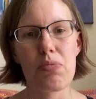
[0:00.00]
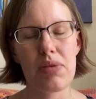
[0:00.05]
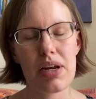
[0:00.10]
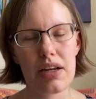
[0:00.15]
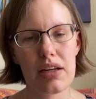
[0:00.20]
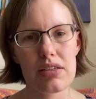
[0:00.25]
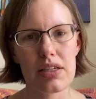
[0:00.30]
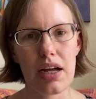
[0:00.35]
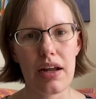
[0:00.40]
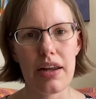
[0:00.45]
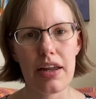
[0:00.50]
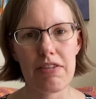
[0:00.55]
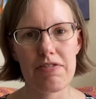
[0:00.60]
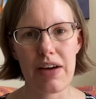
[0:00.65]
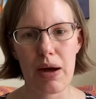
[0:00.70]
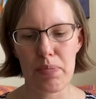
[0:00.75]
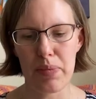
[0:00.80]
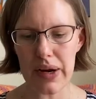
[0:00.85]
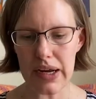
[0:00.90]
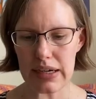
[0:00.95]
Little Darling
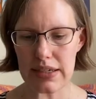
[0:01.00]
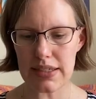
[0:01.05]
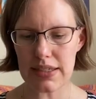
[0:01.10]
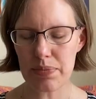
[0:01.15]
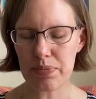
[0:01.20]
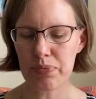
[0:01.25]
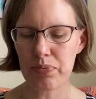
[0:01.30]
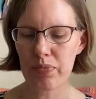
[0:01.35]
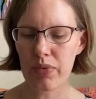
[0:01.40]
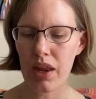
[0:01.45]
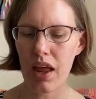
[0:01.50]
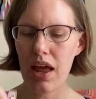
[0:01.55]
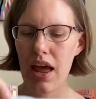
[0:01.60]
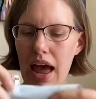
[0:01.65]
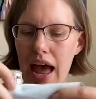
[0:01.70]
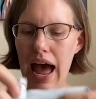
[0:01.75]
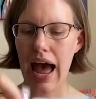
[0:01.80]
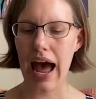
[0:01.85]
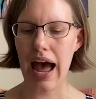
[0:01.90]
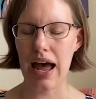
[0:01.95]
Fabrics.
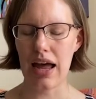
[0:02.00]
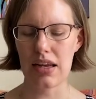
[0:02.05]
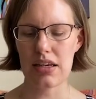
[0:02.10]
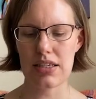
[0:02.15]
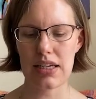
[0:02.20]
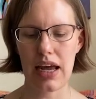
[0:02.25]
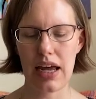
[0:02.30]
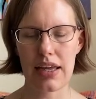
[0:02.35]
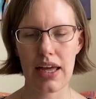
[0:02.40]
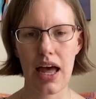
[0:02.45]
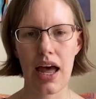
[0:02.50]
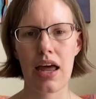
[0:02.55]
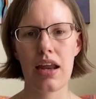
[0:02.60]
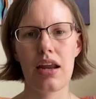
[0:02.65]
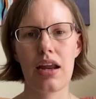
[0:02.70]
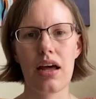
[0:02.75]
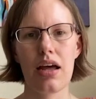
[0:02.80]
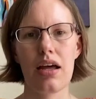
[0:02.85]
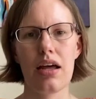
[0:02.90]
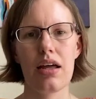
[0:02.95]
And
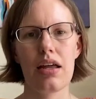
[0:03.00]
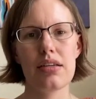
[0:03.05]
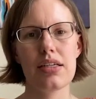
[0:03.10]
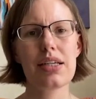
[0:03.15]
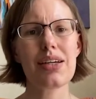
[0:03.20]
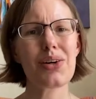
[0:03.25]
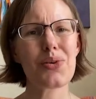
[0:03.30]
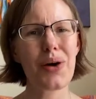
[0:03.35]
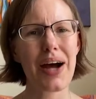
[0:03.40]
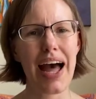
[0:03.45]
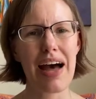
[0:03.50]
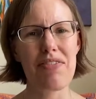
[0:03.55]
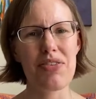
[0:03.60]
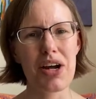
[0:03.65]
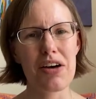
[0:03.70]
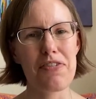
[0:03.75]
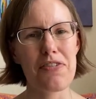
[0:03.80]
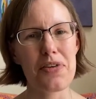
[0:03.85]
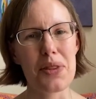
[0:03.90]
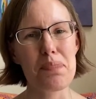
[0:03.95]
again, didn't quite have
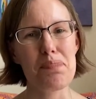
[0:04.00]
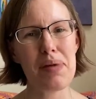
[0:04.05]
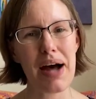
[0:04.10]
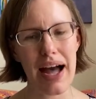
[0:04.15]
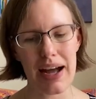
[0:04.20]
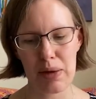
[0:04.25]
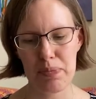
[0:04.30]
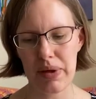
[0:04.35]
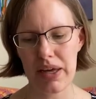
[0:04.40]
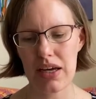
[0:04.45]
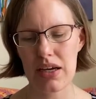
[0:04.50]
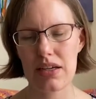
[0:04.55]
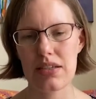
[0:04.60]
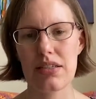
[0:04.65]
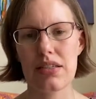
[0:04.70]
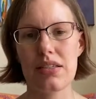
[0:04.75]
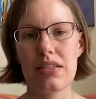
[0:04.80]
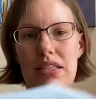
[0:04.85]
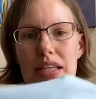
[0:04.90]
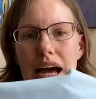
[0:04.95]
enough for the back
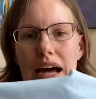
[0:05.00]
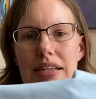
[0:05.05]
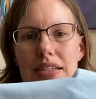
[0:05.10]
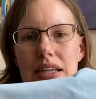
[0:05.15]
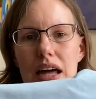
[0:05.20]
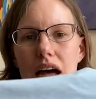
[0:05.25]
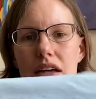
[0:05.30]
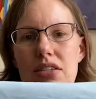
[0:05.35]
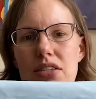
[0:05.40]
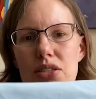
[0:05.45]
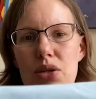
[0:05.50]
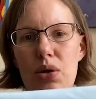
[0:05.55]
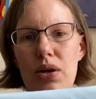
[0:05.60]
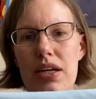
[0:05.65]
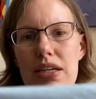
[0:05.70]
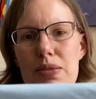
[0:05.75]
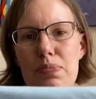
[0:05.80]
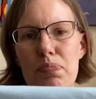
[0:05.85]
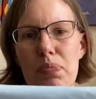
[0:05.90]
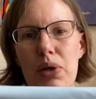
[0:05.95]
piece, so that's a
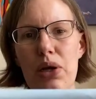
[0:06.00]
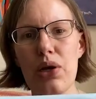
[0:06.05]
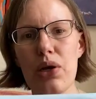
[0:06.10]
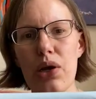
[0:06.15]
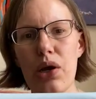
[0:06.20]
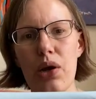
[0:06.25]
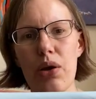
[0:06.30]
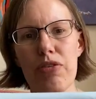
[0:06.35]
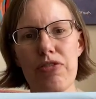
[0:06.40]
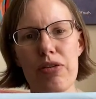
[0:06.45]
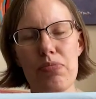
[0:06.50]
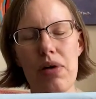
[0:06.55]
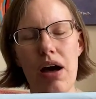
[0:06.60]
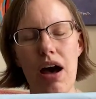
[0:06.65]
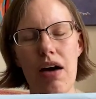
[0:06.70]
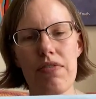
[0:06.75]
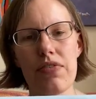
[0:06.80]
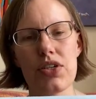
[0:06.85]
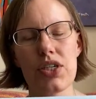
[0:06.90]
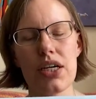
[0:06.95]
solid blue from
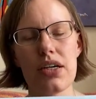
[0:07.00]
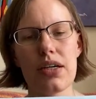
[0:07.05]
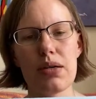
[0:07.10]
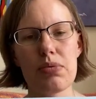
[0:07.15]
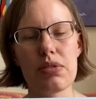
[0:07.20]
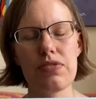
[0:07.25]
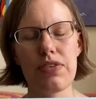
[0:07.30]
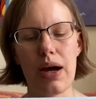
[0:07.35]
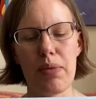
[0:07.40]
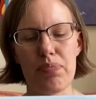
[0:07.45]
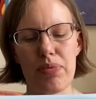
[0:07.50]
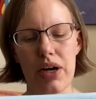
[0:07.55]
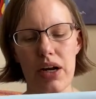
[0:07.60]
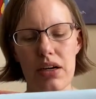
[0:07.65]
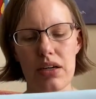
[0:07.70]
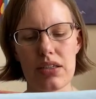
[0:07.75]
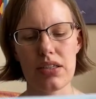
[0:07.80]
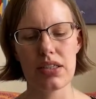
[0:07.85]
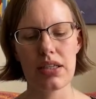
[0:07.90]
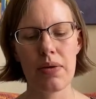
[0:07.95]
Harvey Jacobs
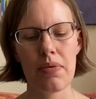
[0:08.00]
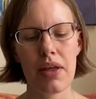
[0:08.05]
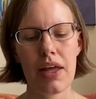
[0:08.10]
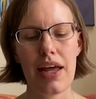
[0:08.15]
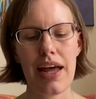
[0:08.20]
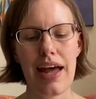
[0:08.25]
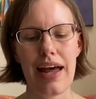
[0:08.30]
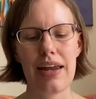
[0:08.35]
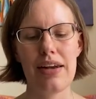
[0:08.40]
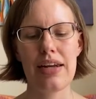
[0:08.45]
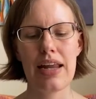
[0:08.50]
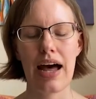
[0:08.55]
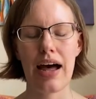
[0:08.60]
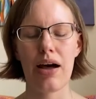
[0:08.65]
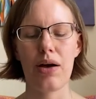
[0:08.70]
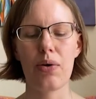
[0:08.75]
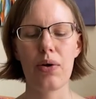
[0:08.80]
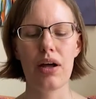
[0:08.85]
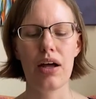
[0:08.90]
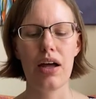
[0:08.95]
Fabrics.
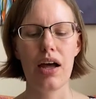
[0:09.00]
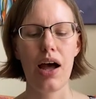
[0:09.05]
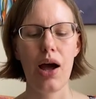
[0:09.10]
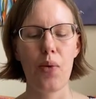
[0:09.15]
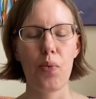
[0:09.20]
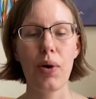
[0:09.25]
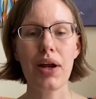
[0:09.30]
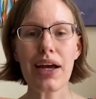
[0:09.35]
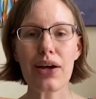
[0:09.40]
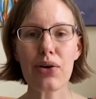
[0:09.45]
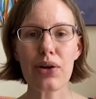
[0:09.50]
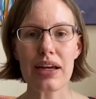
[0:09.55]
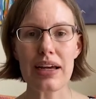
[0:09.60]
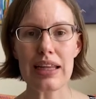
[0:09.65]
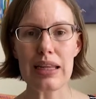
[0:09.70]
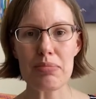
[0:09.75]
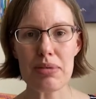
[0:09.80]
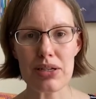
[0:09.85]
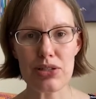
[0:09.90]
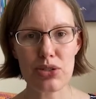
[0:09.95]
Now, when I got it in
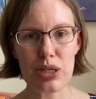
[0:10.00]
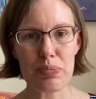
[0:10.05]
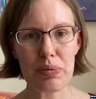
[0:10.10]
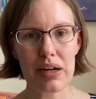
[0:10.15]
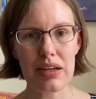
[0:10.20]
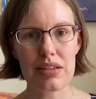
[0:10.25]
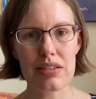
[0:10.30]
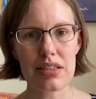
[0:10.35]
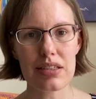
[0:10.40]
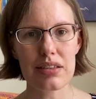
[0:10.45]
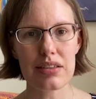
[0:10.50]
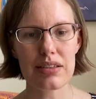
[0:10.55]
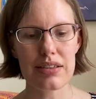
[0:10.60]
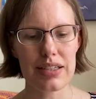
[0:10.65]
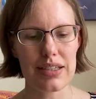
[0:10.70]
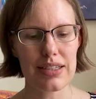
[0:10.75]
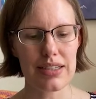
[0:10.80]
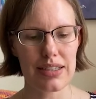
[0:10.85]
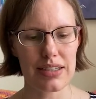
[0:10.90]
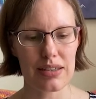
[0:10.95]
the mystery bundle,
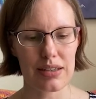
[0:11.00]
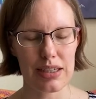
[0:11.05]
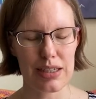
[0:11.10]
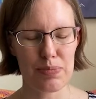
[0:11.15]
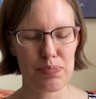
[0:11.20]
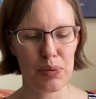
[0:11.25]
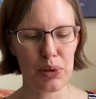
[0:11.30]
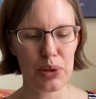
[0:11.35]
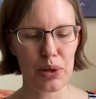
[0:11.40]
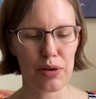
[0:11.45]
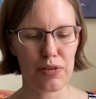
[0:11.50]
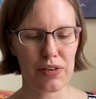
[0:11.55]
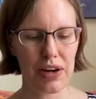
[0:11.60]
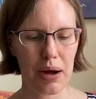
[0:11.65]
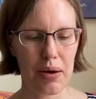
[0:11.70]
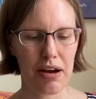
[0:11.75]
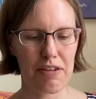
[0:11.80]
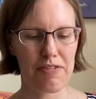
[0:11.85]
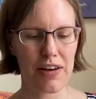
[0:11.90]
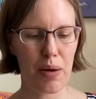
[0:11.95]
this blue
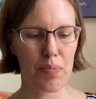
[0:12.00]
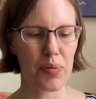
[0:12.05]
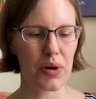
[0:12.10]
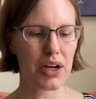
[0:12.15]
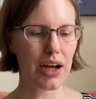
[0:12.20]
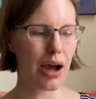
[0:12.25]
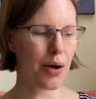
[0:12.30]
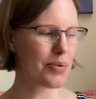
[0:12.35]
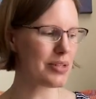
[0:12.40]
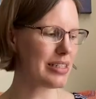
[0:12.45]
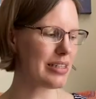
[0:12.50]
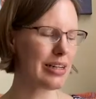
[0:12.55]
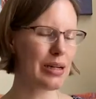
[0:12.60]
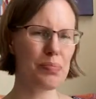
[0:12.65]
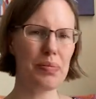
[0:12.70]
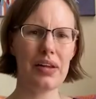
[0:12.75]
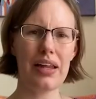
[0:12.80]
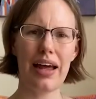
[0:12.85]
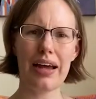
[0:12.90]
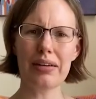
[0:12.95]
flower fabric, I was a little
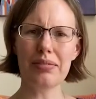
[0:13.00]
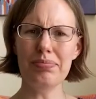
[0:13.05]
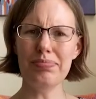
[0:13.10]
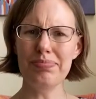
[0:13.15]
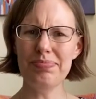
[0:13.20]
bit like,